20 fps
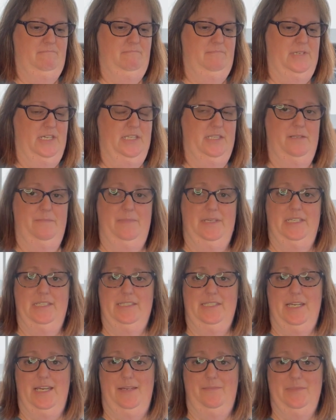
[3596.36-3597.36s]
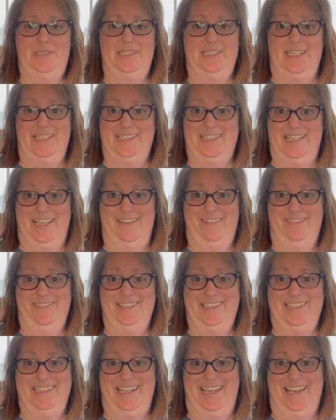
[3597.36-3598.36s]
in the meantime, stay safe,
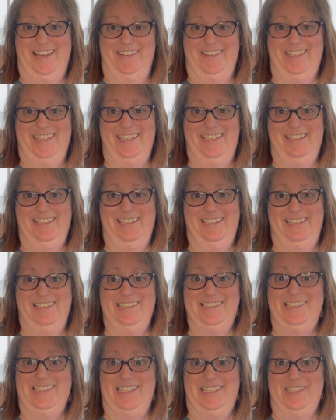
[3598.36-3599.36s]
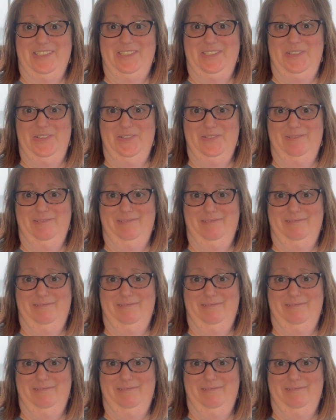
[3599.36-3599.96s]
stay healthy. See you soon.